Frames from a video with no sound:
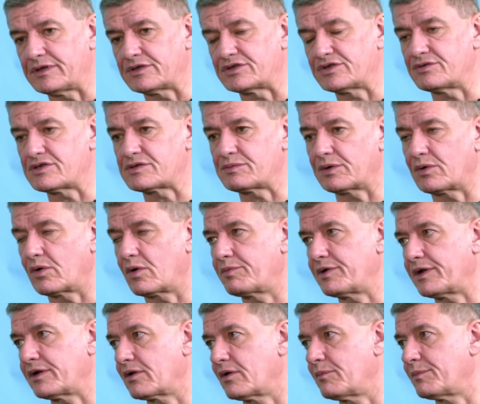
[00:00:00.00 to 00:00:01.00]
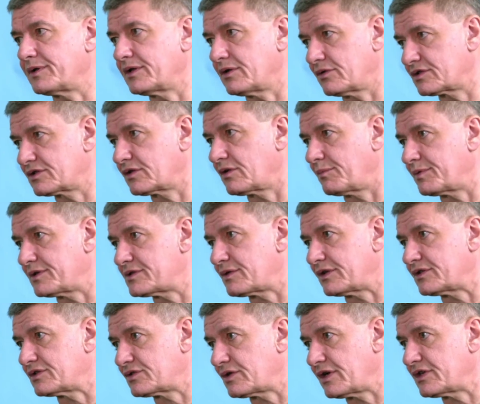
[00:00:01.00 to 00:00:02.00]
choose to incorporate a company go to the company's
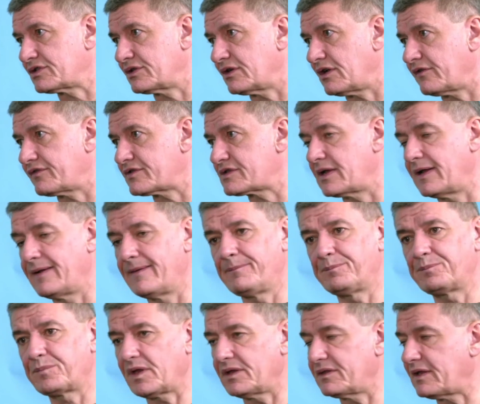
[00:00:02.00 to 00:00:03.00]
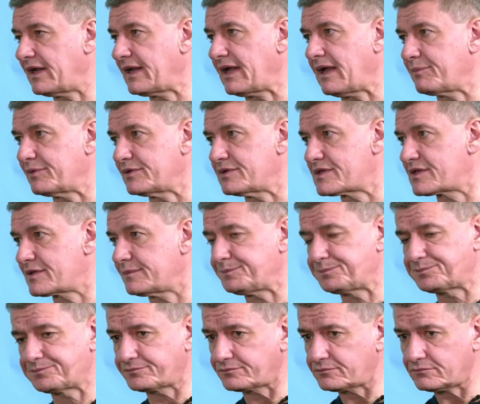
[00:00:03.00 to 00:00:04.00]
registration office. That happens
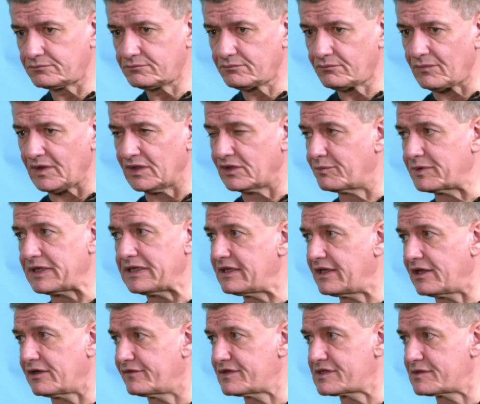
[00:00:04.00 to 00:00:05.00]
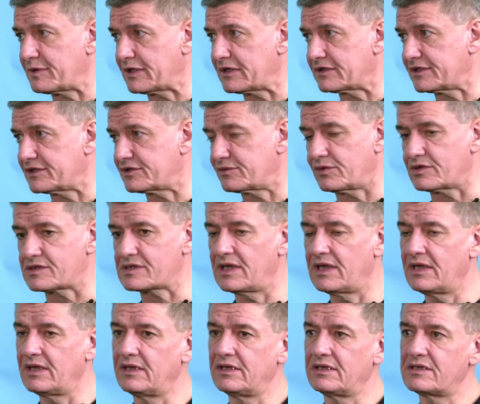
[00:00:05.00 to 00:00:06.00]
completely out of visibility to us.
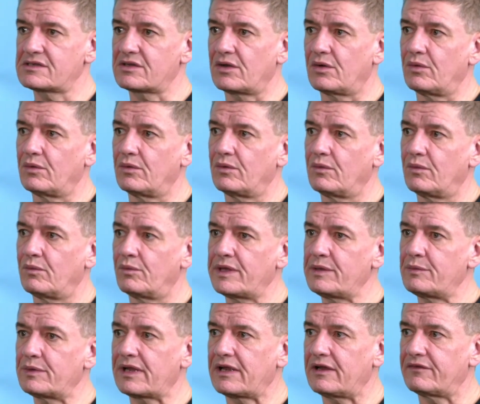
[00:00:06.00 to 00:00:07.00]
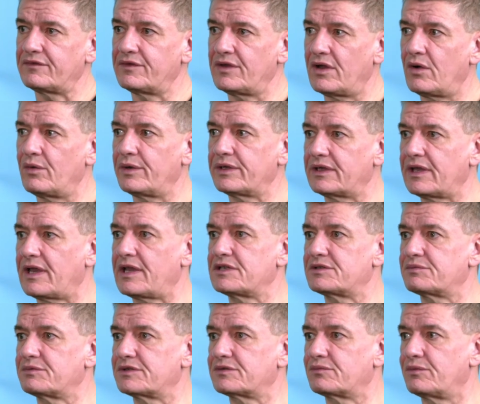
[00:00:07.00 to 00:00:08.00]
So we would have no
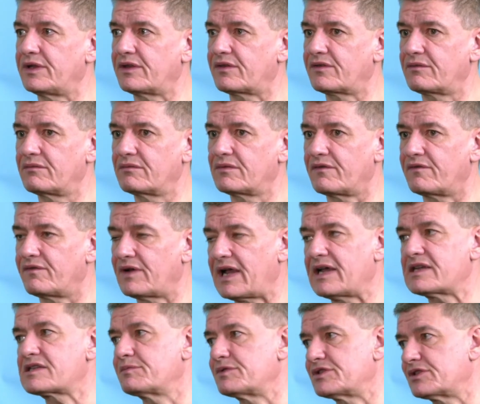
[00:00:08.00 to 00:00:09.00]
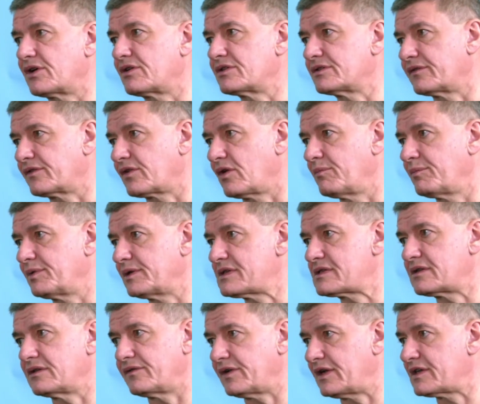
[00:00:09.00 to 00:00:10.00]
engagement with the vast majority of
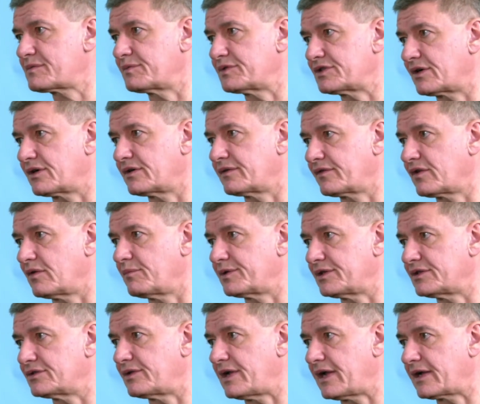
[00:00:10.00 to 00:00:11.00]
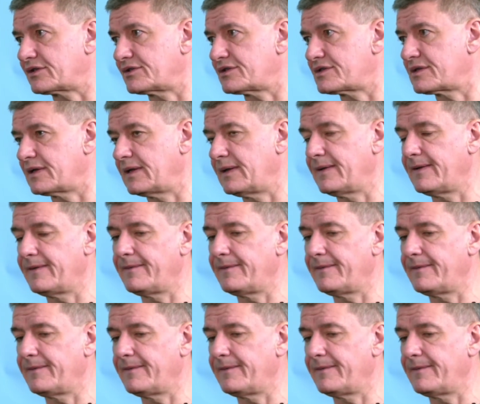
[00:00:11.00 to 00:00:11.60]
companies and the vast majority of company directors.